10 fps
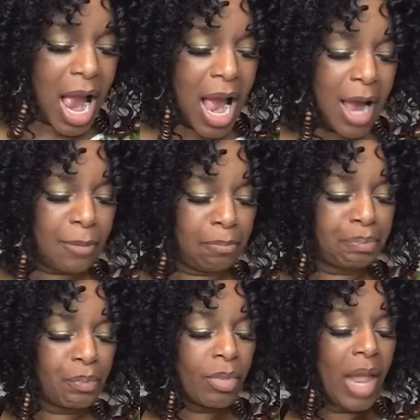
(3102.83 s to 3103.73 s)

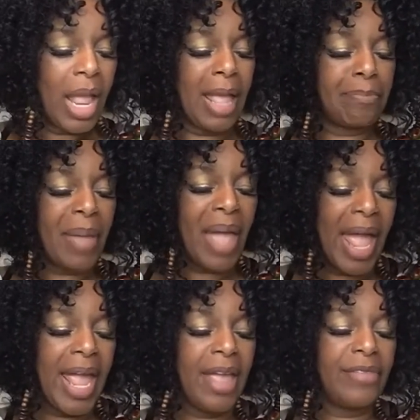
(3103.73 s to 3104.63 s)
A
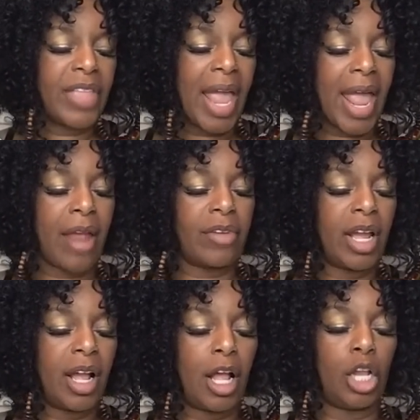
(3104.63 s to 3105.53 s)
paved
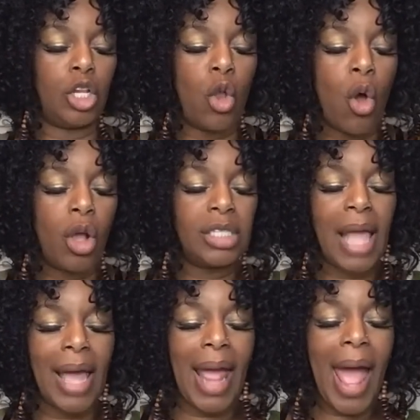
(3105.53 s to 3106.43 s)
area
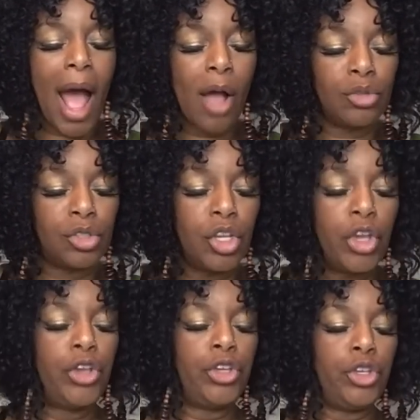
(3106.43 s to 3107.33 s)
alongside a house
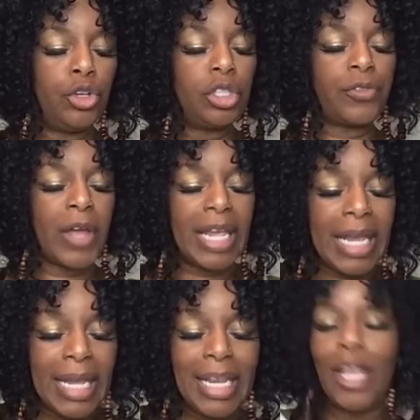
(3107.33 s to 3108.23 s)
used for
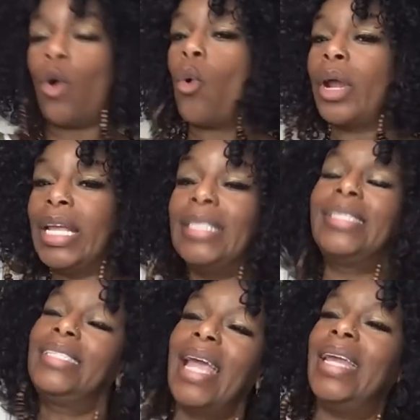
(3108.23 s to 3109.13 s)
eating or
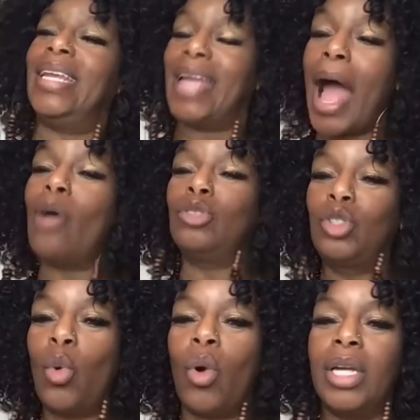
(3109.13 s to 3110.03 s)
entertaining
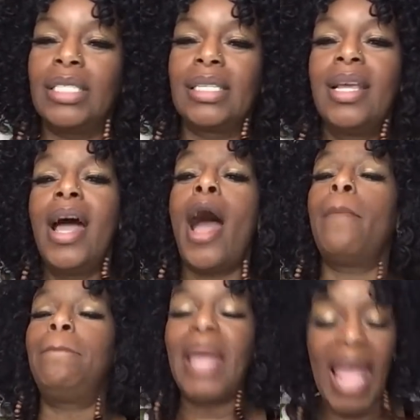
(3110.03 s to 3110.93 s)
outdoors. A
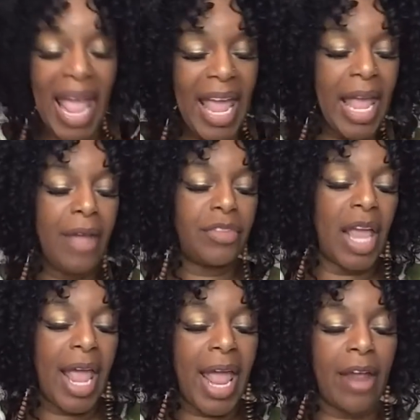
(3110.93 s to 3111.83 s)

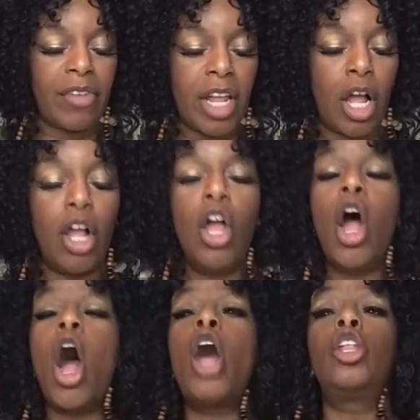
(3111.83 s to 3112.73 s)
paved area
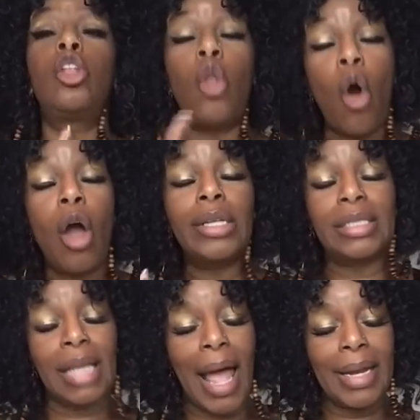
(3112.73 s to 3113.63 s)

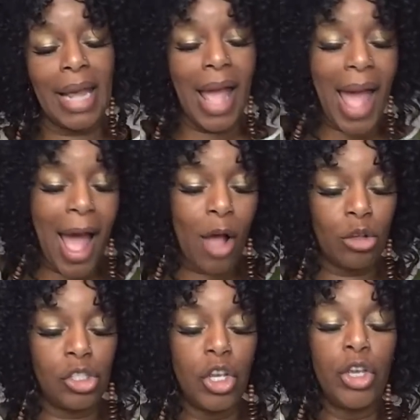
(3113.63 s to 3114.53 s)
alongside a
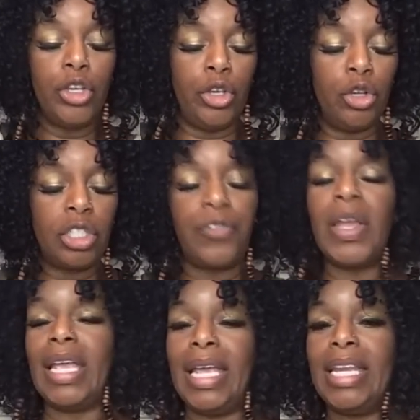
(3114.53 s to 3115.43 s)
house used for
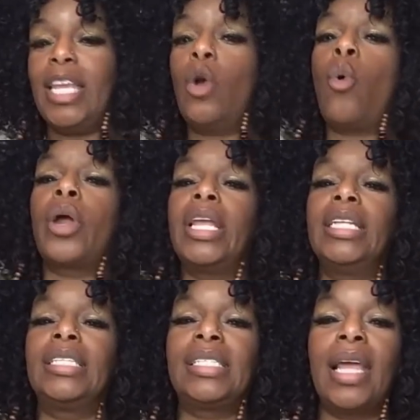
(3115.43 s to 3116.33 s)
eating or
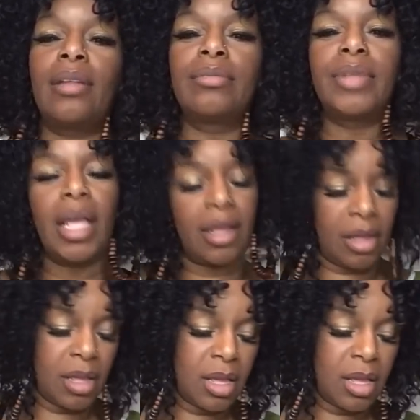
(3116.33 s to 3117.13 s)
entertaining.